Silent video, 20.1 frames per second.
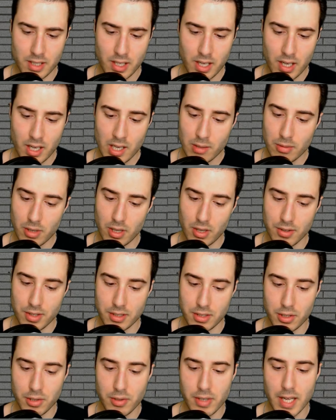Well, the
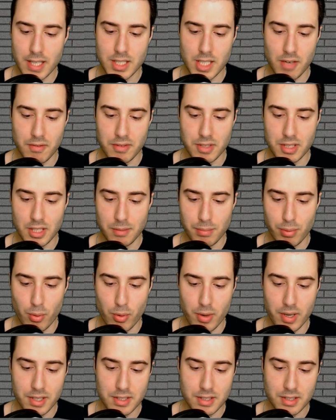dude had 17
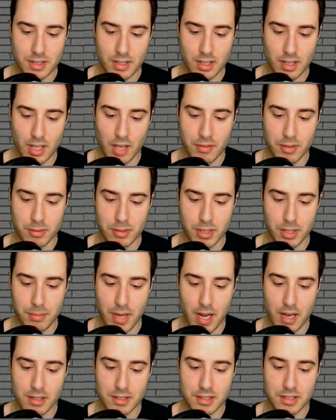points, 11
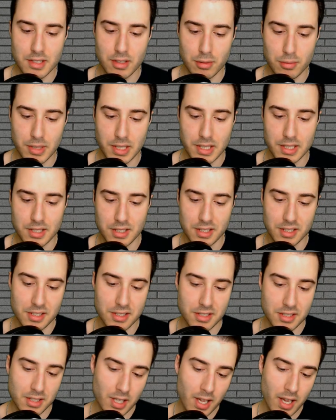rebounds, 3
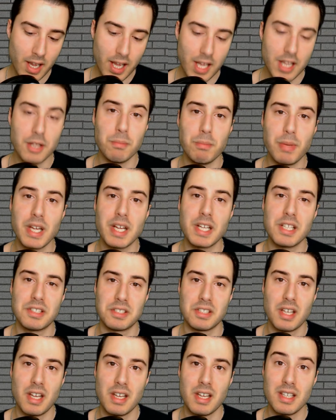assists in the biggest
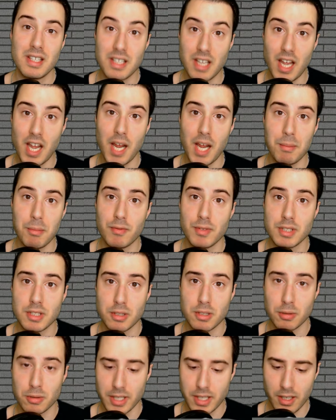game of his
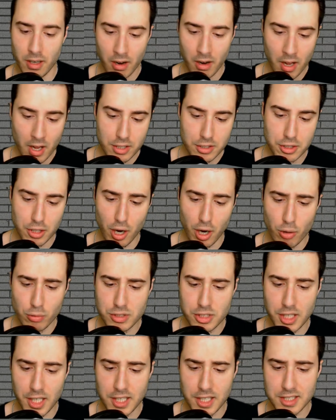career. Joe
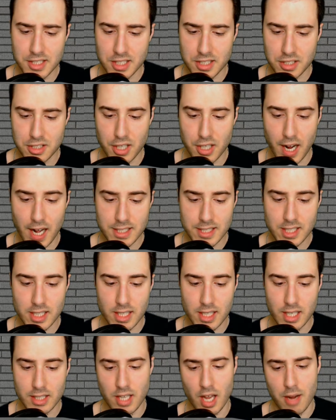Jesus Johnson
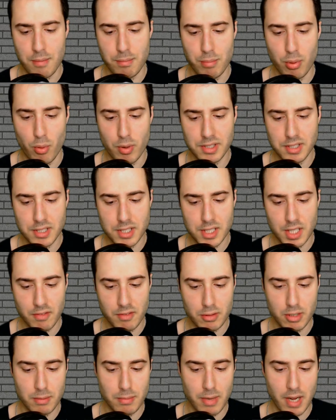at 10 points and 7
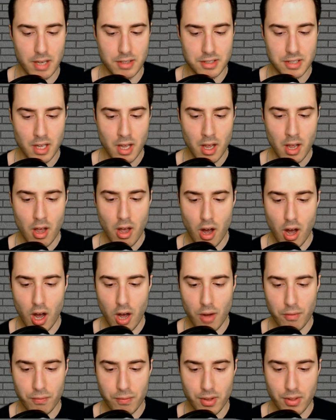rebounds
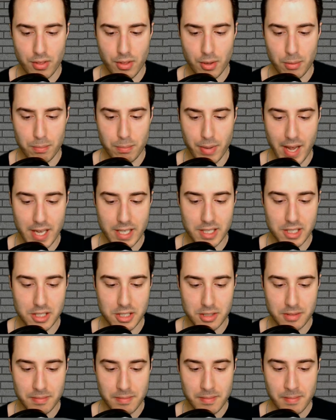off the
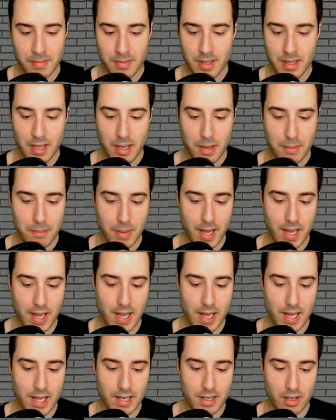bench.
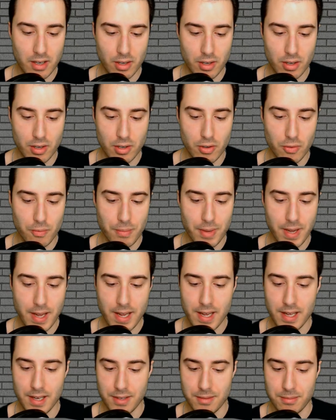Man, oh
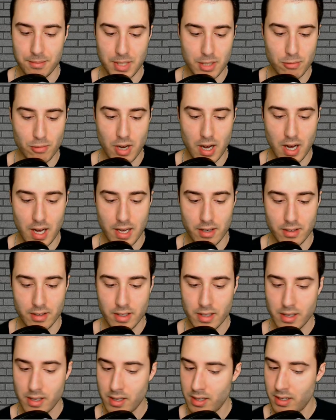man. Meanwhile,
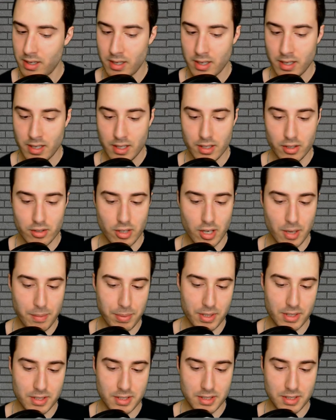the
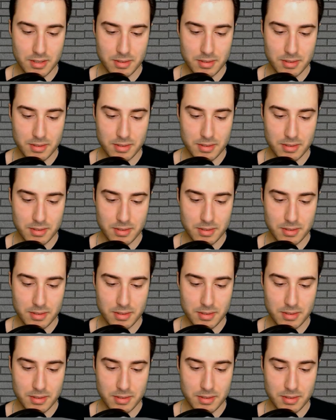Clippers,